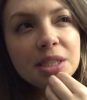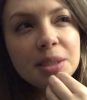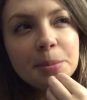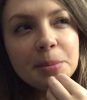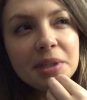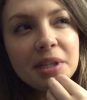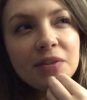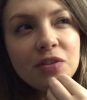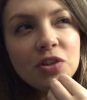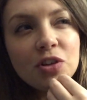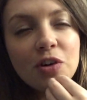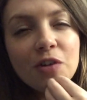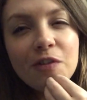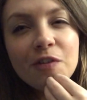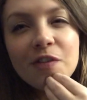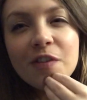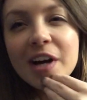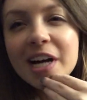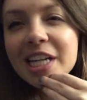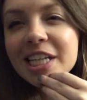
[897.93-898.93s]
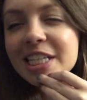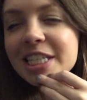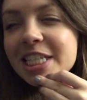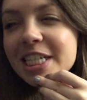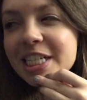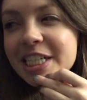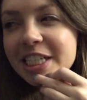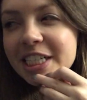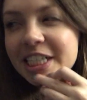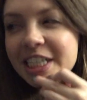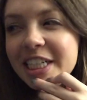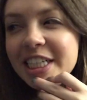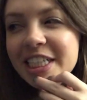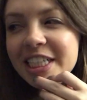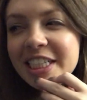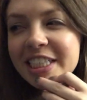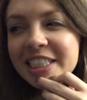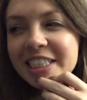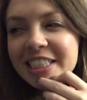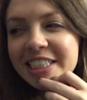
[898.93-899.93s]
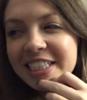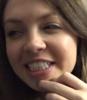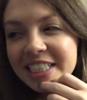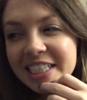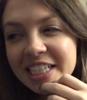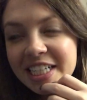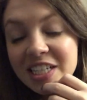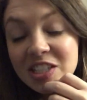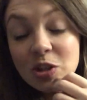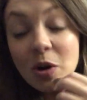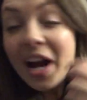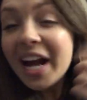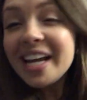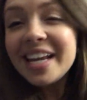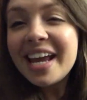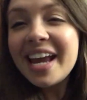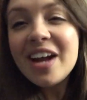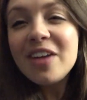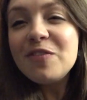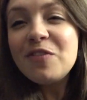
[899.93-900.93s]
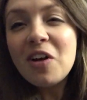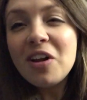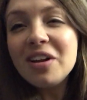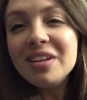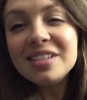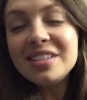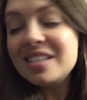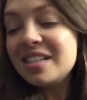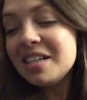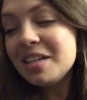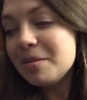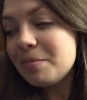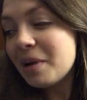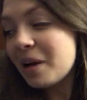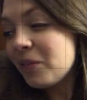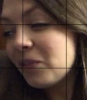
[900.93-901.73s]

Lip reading: I'm gonna have to go find dinner. So I can't fall asleep. I